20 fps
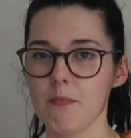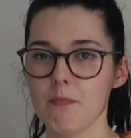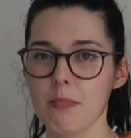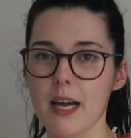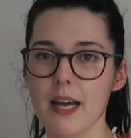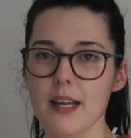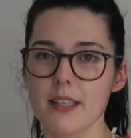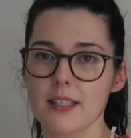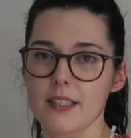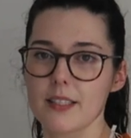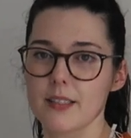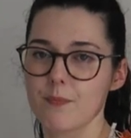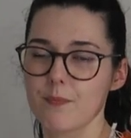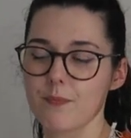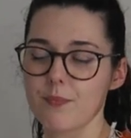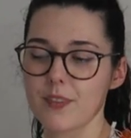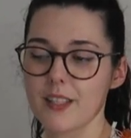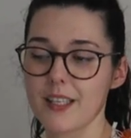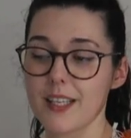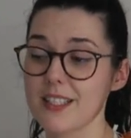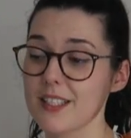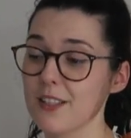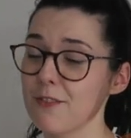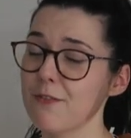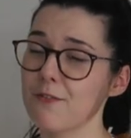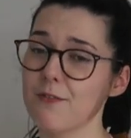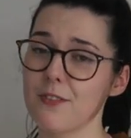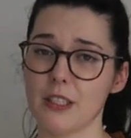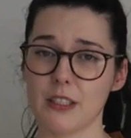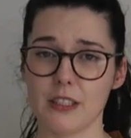But it's a
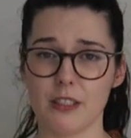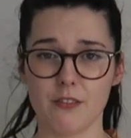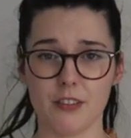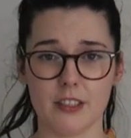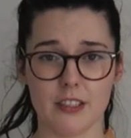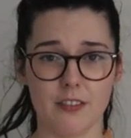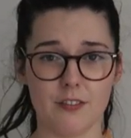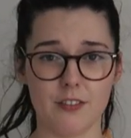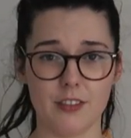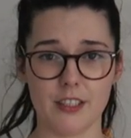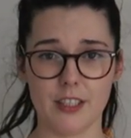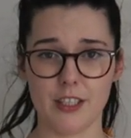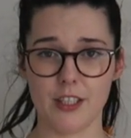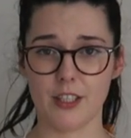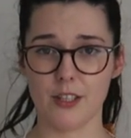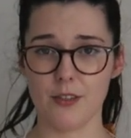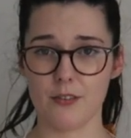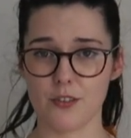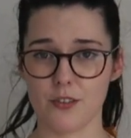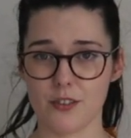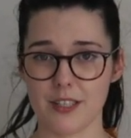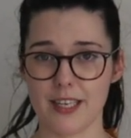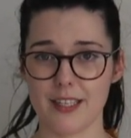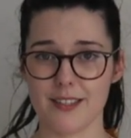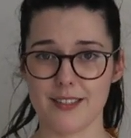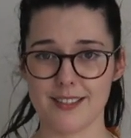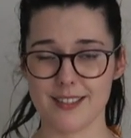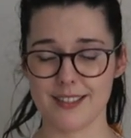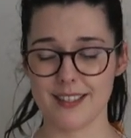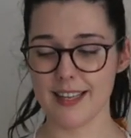very, very, very cute
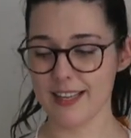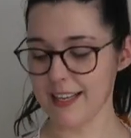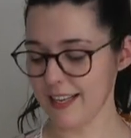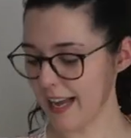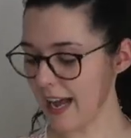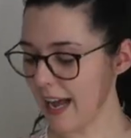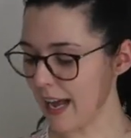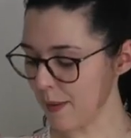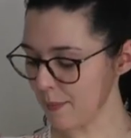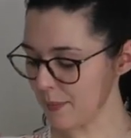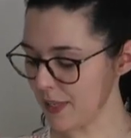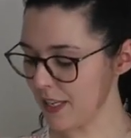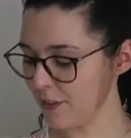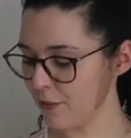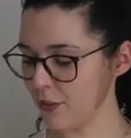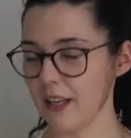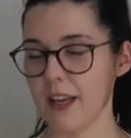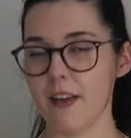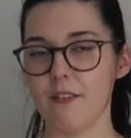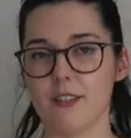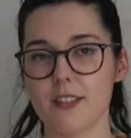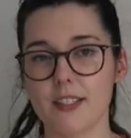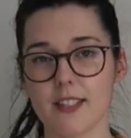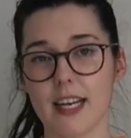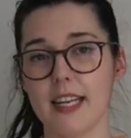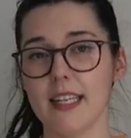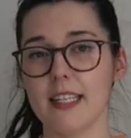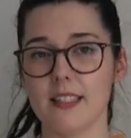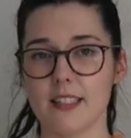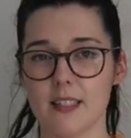dress. Um, and if you have
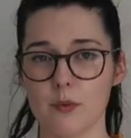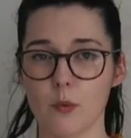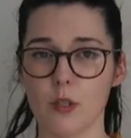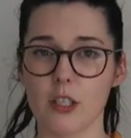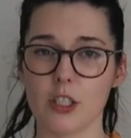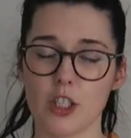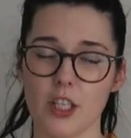slightly smaller